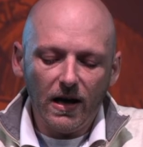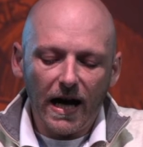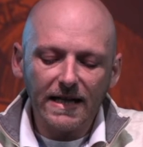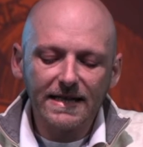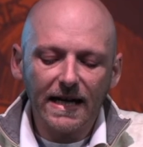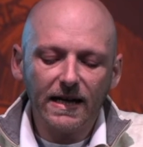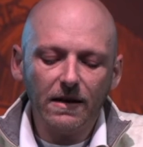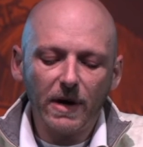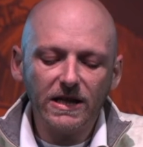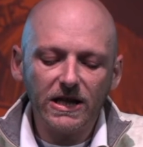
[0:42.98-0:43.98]
I decided to
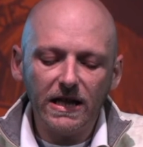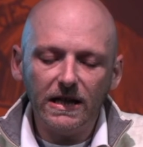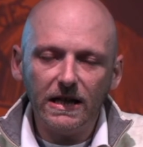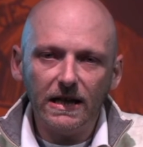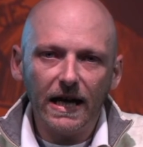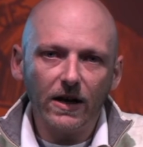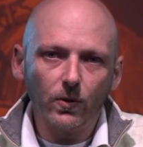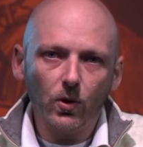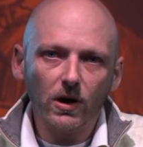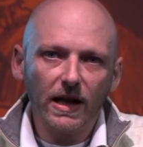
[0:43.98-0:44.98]
get my GED and
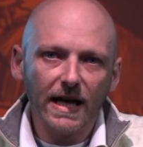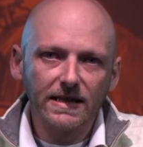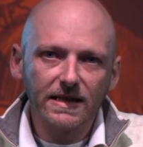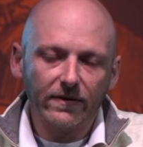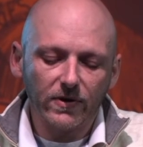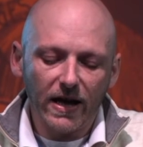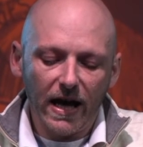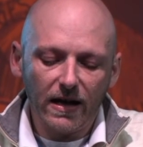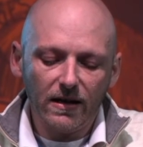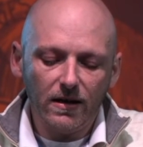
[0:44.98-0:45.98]
enroll in classes after
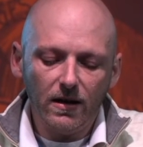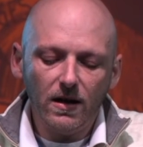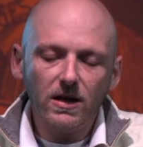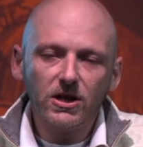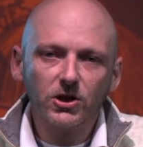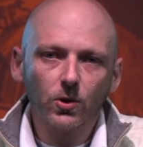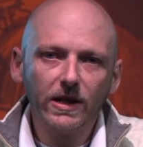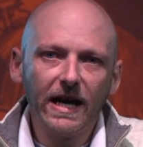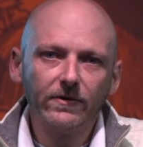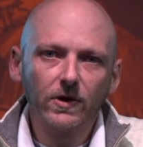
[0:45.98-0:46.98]
that.
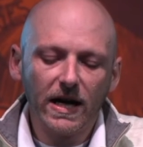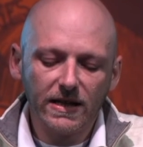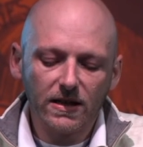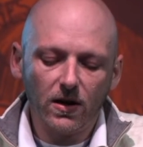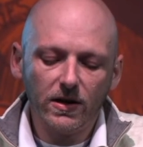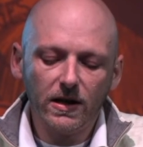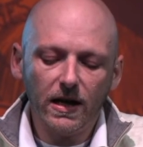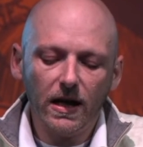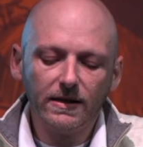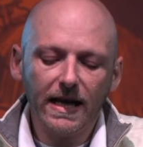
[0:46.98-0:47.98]
Shortly after I started
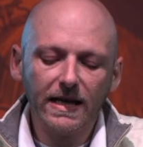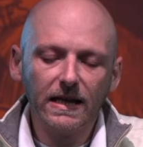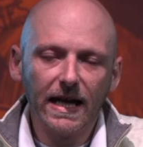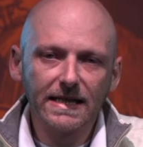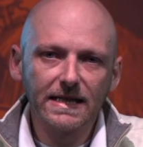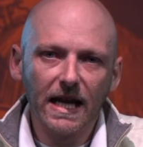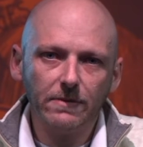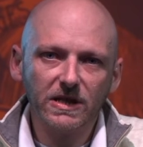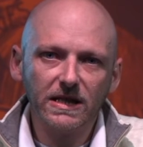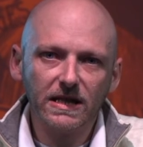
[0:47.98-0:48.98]
taking classes at
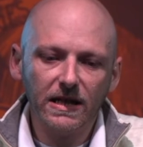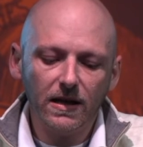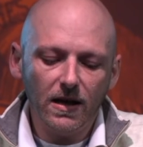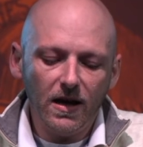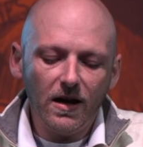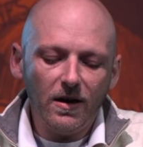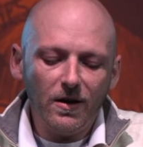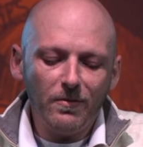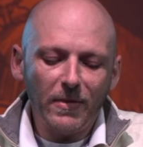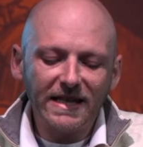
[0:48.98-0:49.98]
MCC,
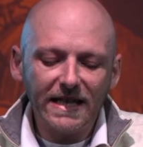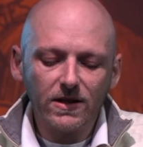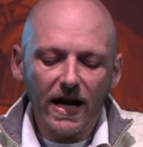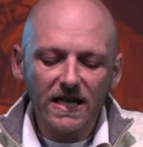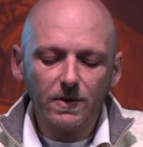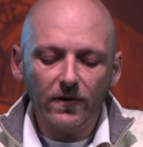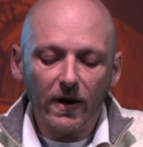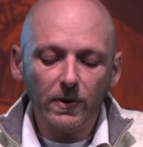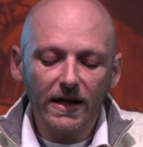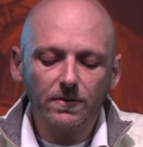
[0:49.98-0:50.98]
my teacher asked me if I
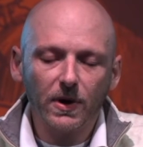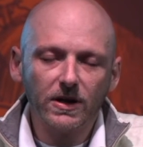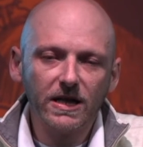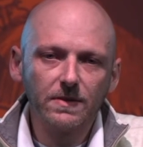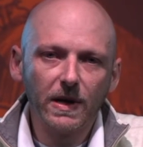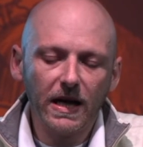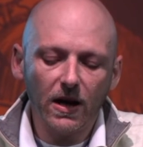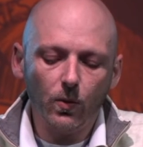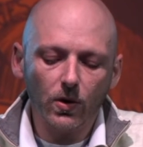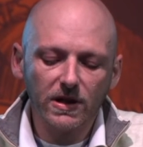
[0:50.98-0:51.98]
would like to participate in
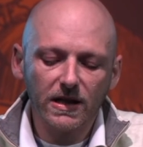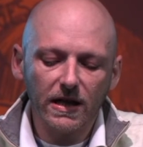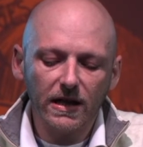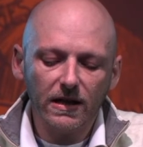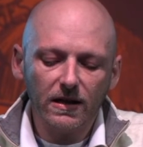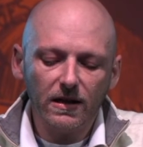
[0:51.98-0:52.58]
a work study